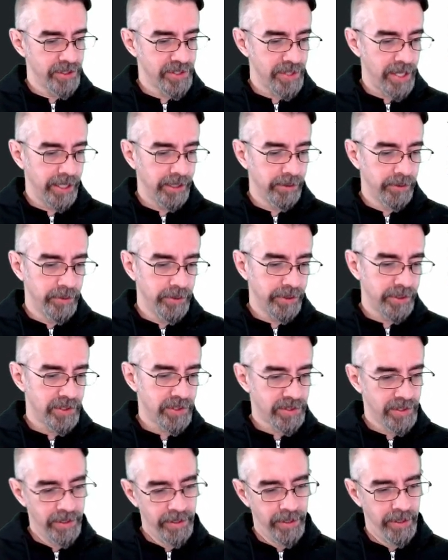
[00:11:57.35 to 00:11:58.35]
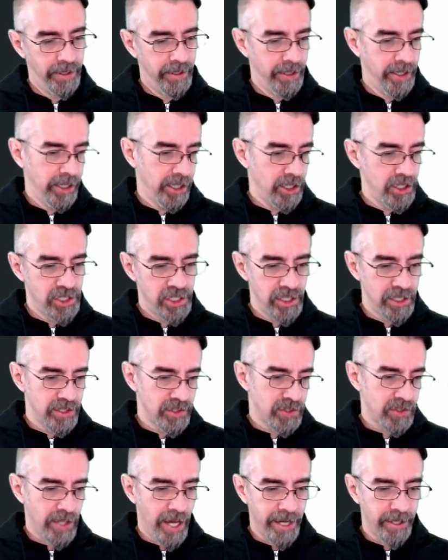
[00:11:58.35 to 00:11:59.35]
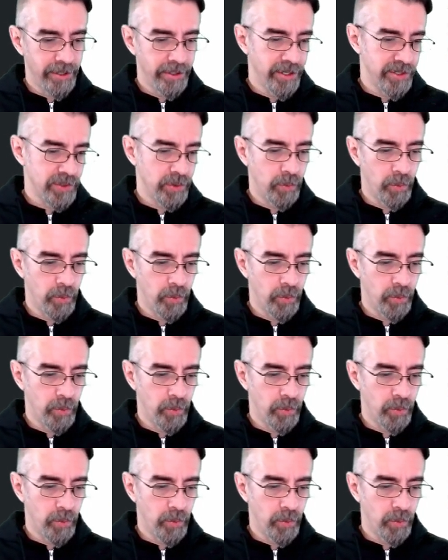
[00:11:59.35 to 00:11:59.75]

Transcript: site looks, e.g. a slider doesn't